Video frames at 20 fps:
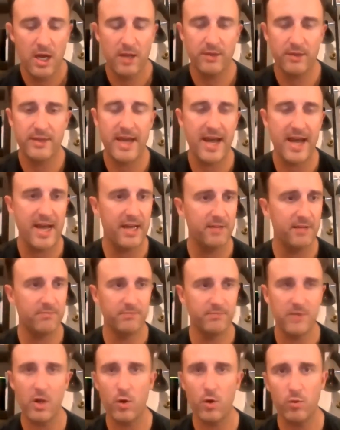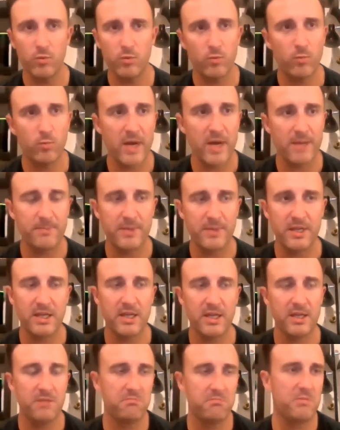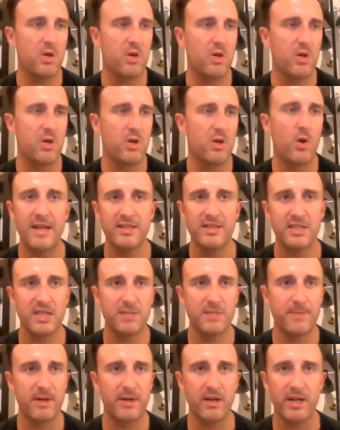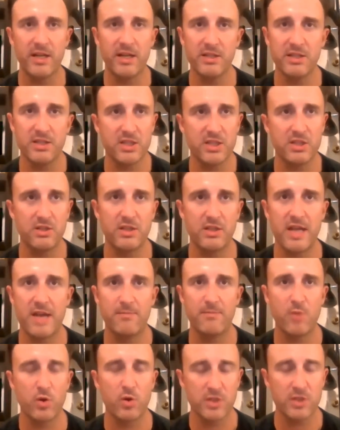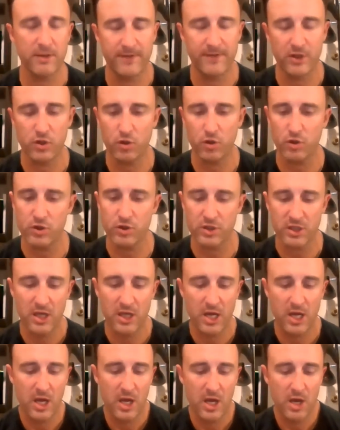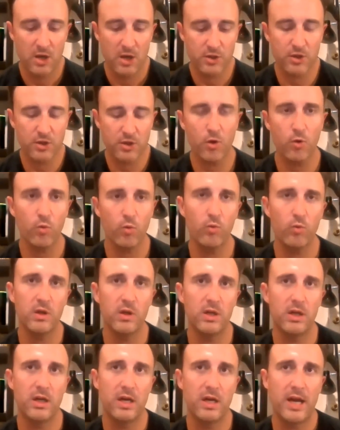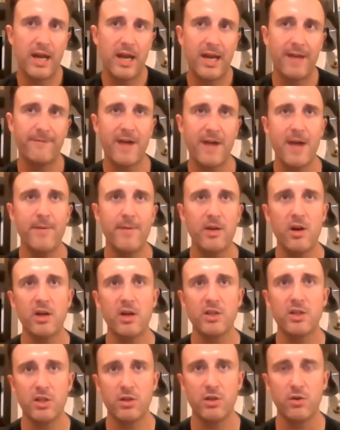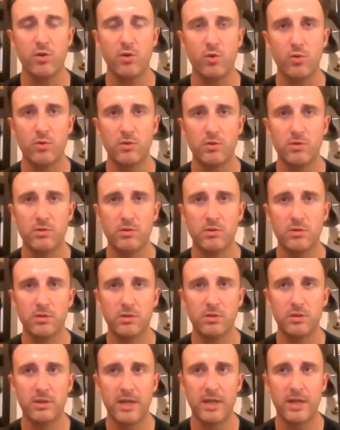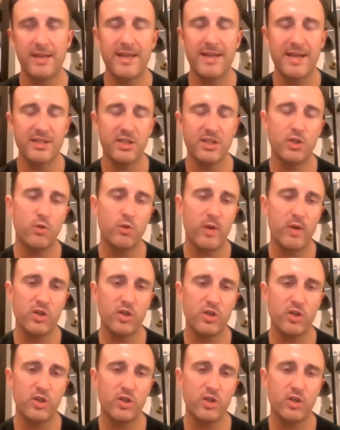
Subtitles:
that might be a lot less experienced than most officials. So if I'm an R2 in that situation,